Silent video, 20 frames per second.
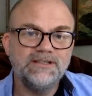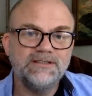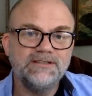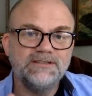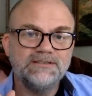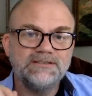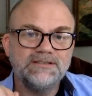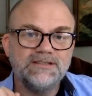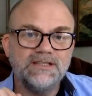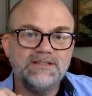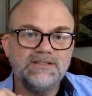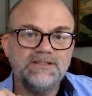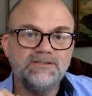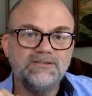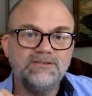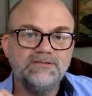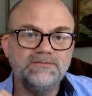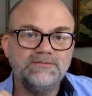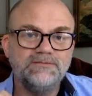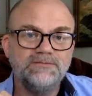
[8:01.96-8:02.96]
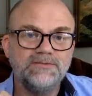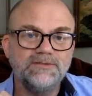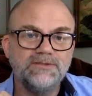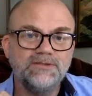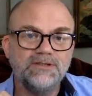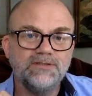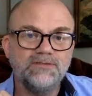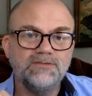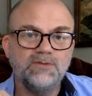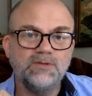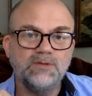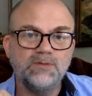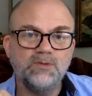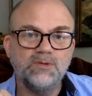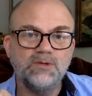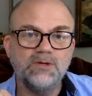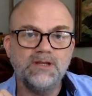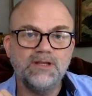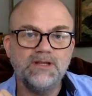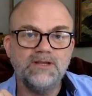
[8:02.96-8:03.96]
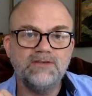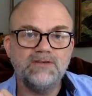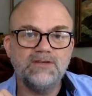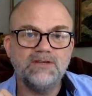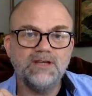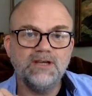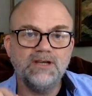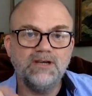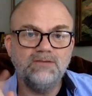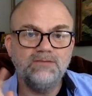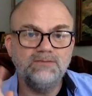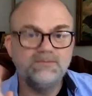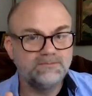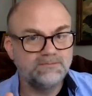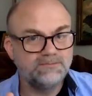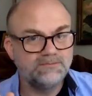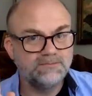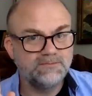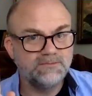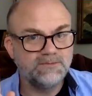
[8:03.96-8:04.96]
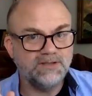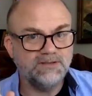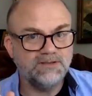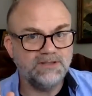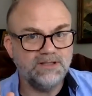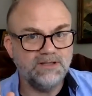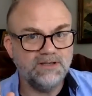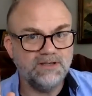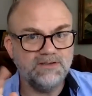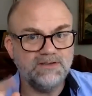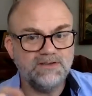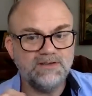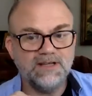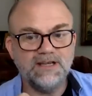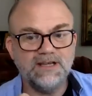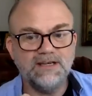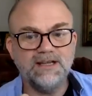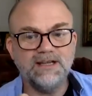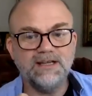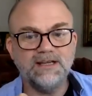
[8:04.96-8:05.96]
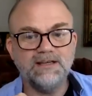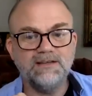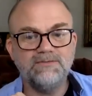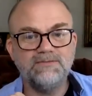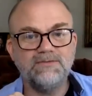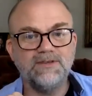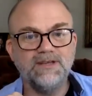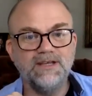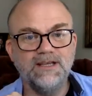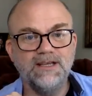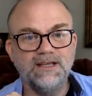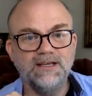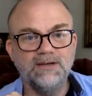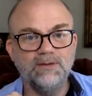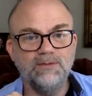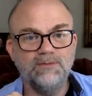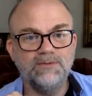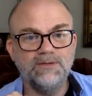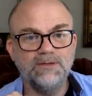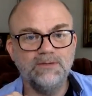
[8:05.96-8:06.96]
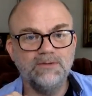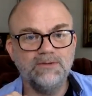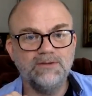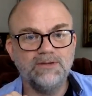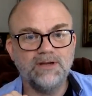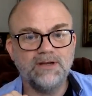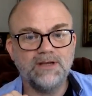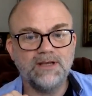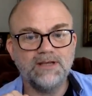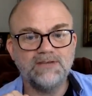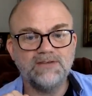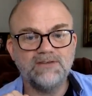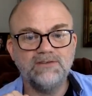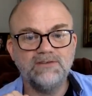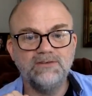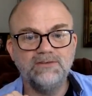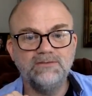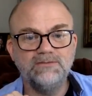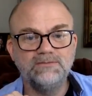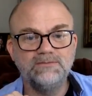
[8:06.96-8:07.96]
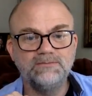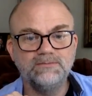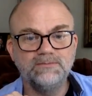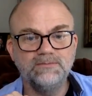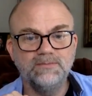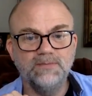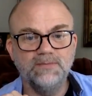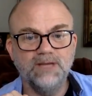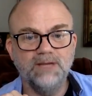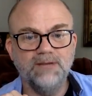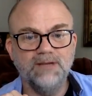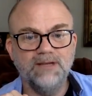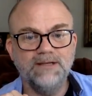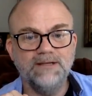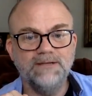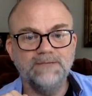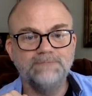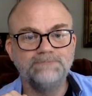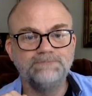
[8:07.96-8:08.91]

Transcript: Stay tuned. Just 4 more of these to go. Continue to stay negative, and hopefully we'll talk at you soon. Bye-bye now.